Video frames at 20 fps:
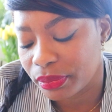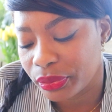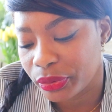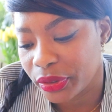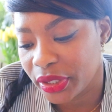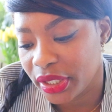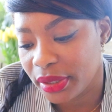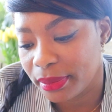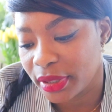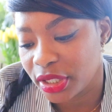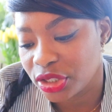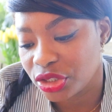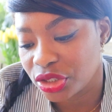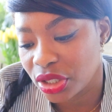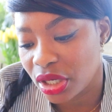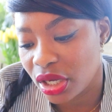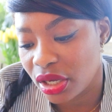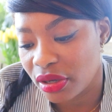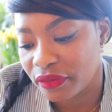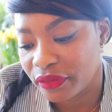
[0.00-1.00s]
pretty much
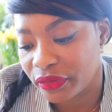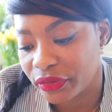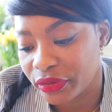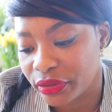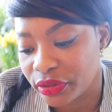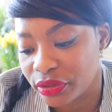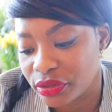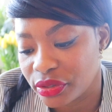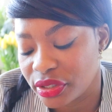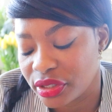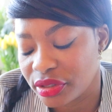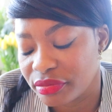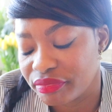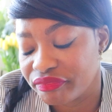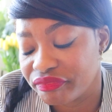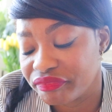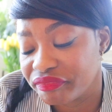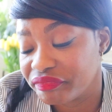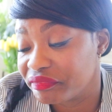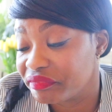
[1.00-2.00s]
covers
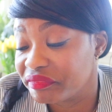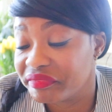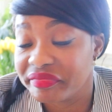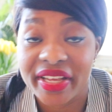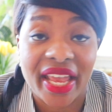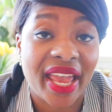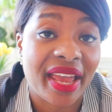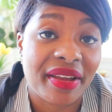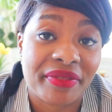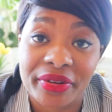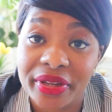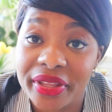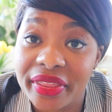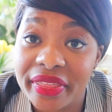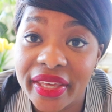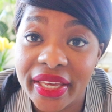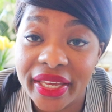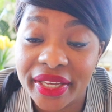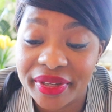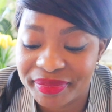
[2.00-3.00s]

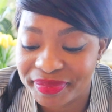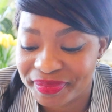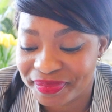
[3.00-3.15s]
everything.